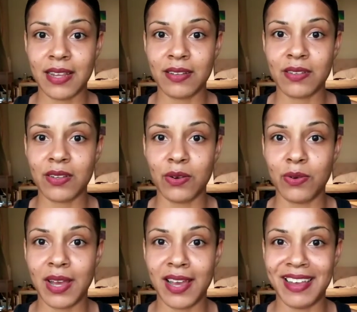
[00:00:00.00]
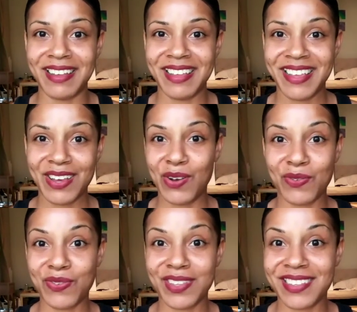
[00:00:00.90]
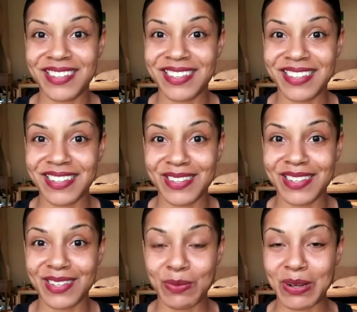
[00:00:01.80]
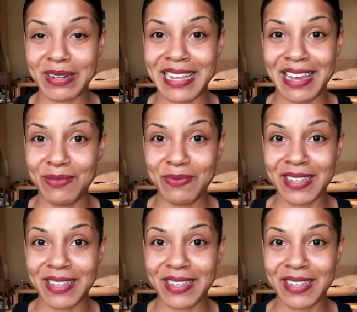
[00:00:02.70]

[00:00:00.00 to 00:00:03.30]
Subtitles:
and so hopefully this works out,